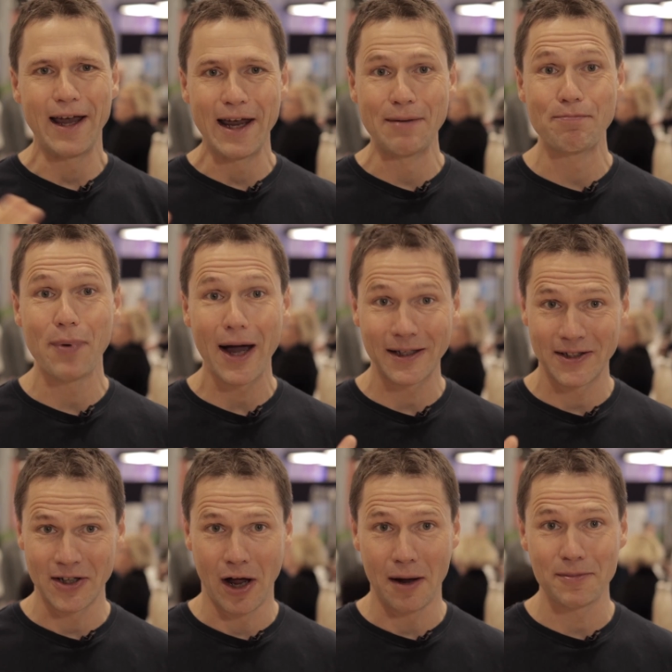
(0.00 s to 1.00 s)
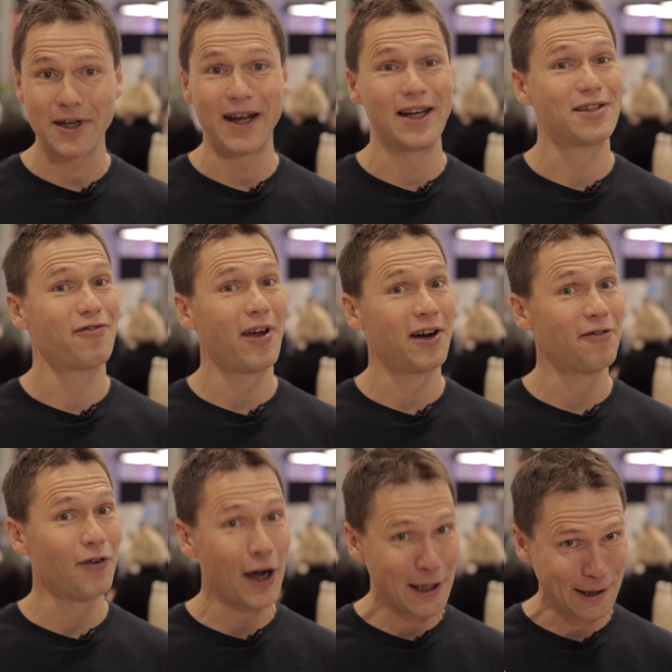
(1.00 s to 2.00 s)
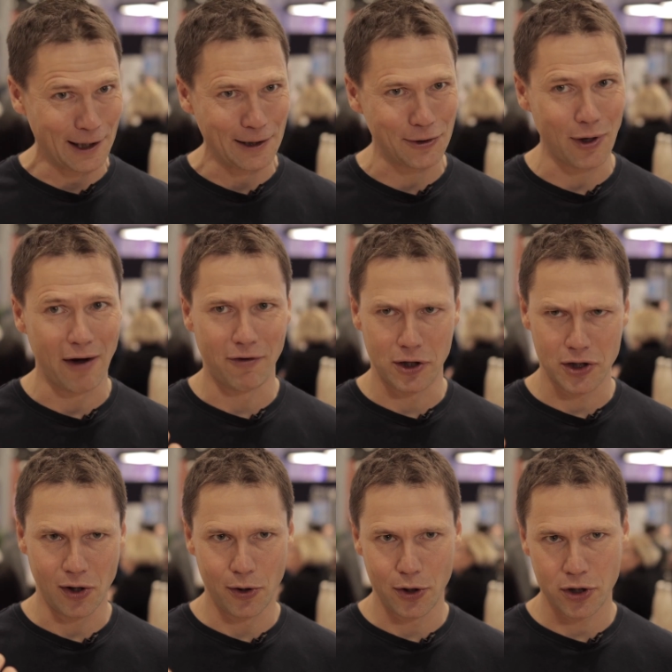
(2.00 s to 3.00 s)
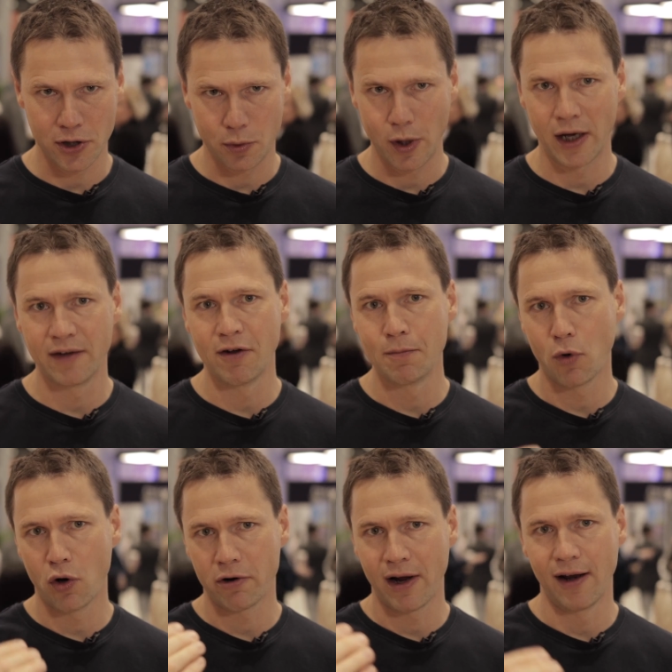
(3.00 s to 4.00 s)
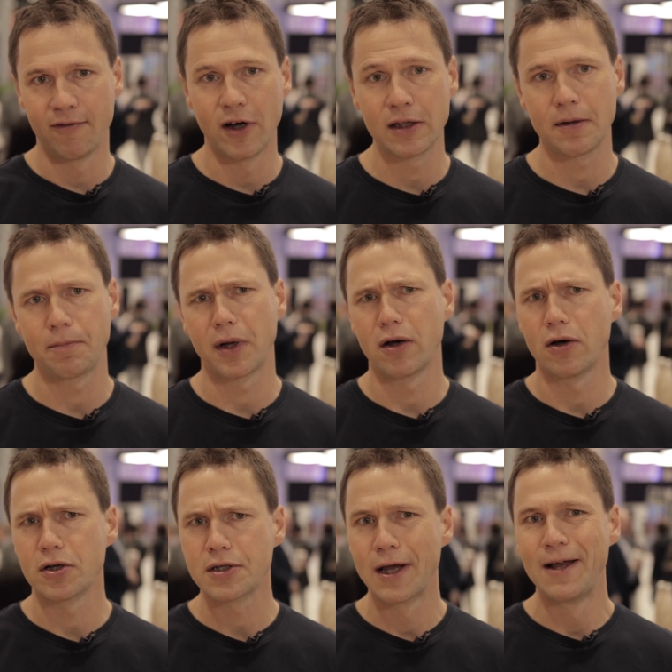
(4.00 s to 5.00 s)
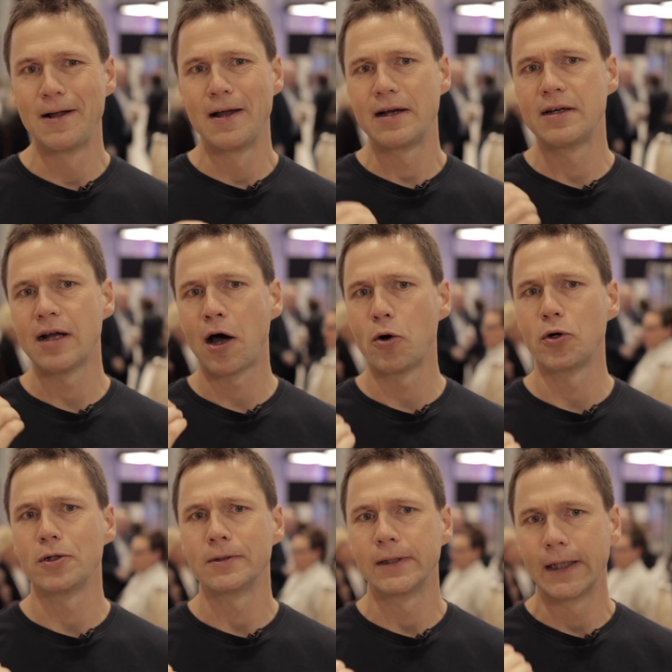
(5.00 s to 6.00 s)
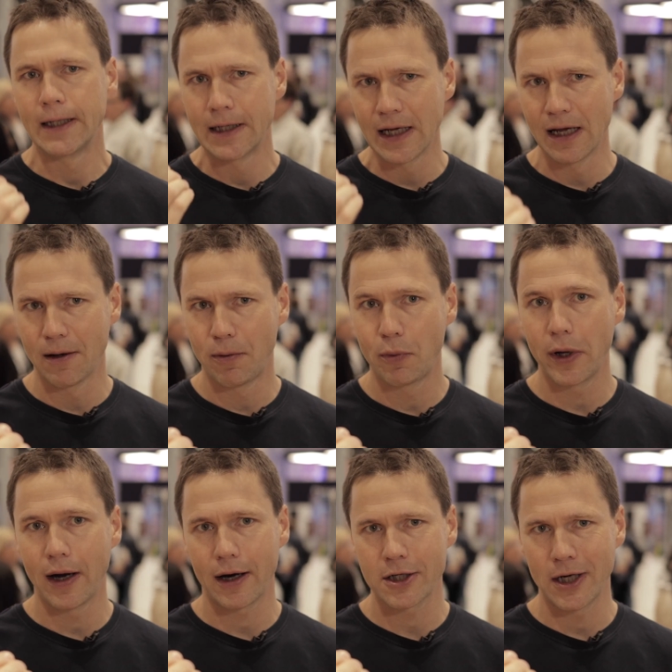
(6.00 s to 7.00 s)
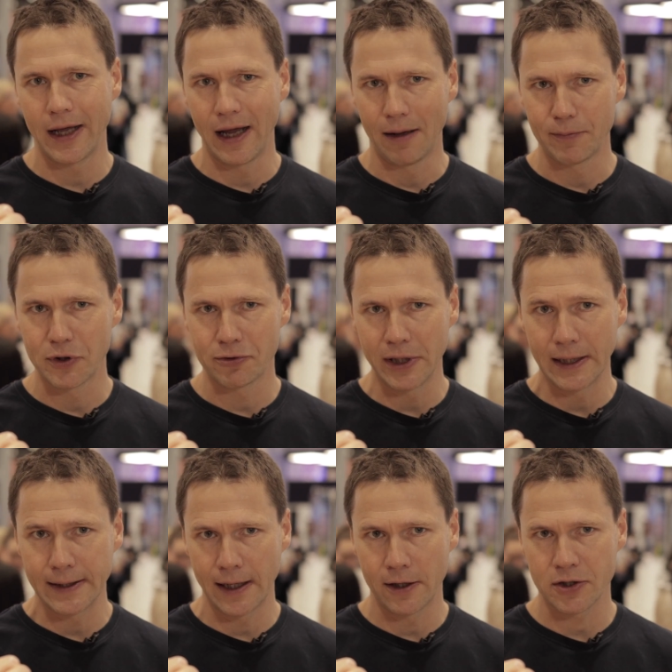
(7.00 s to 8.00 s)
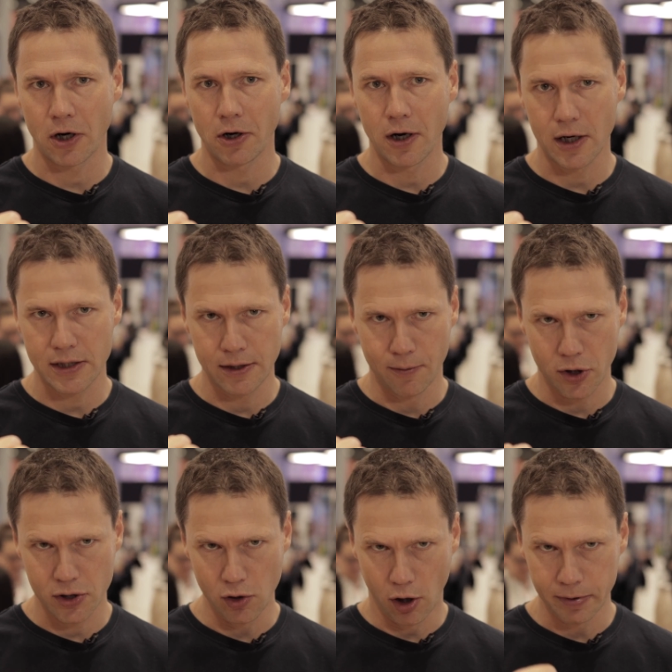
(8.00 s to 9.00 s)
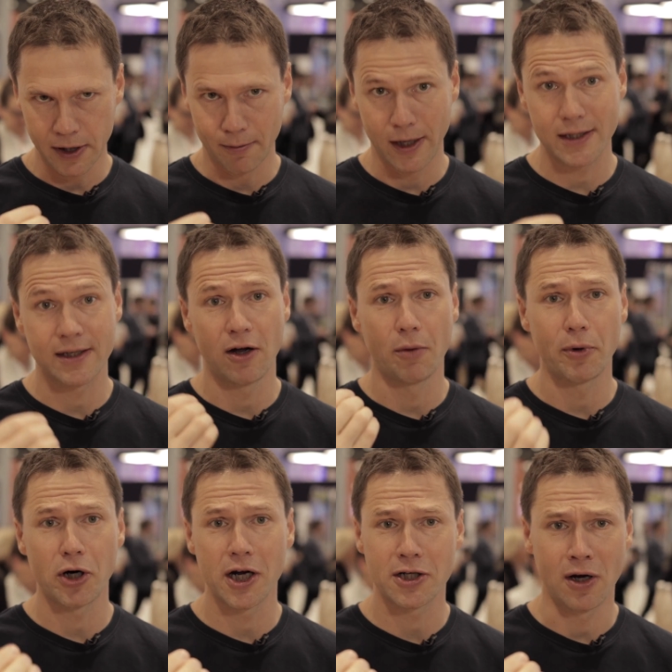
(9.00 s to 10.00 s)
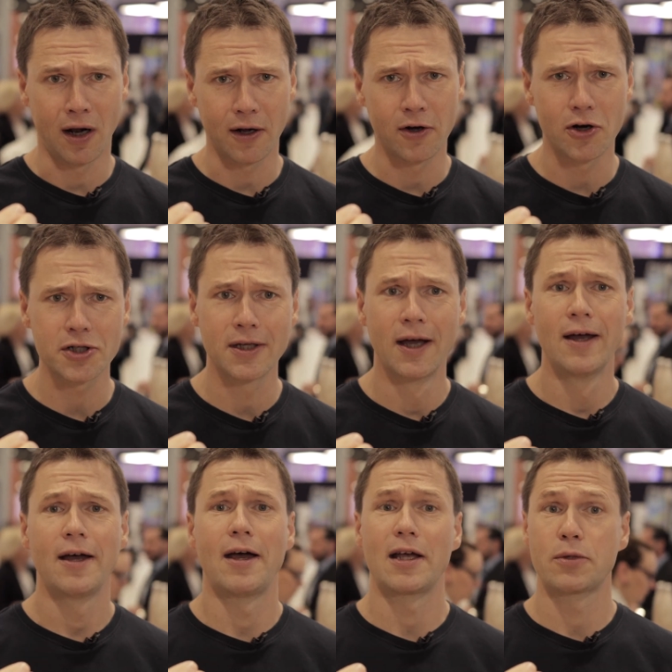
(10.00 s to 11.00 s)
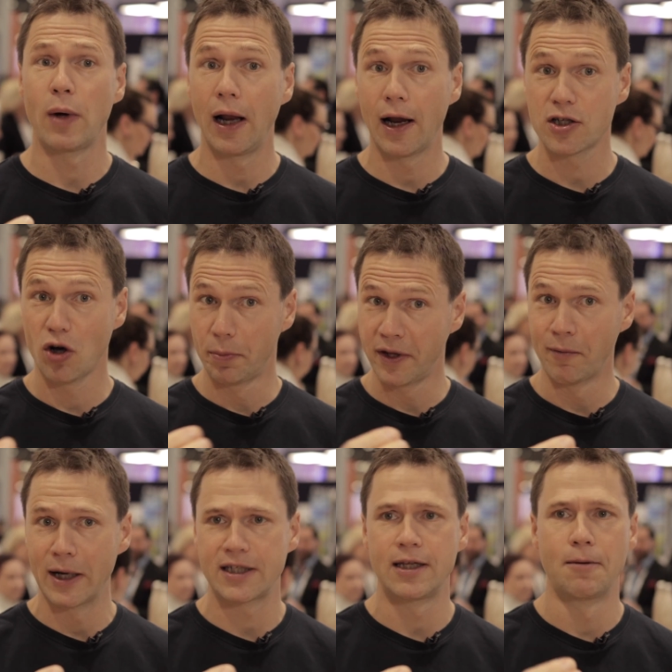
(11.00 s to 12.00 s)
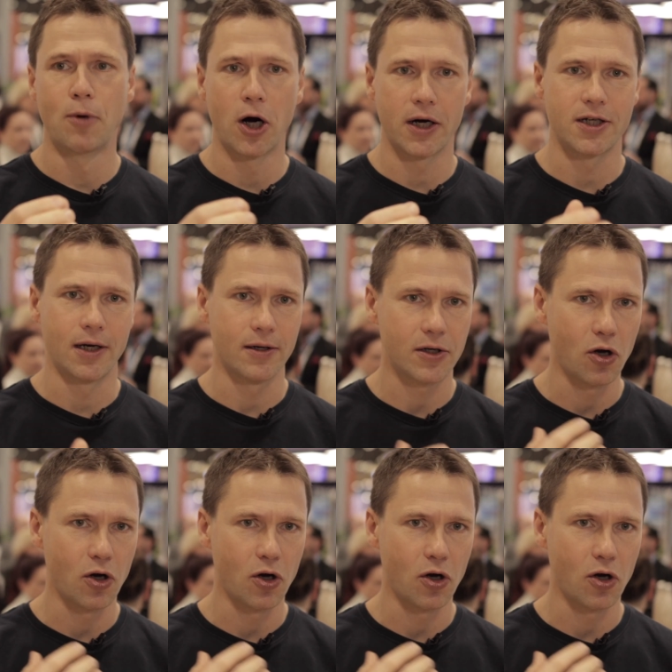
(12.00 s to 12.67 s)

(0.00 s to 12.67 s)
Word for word: In bad times it's very vital to have our solutions. We are even more relevant because down deep we actually help the retailers, our customers to optimize their operational cost as well as optimize their margin.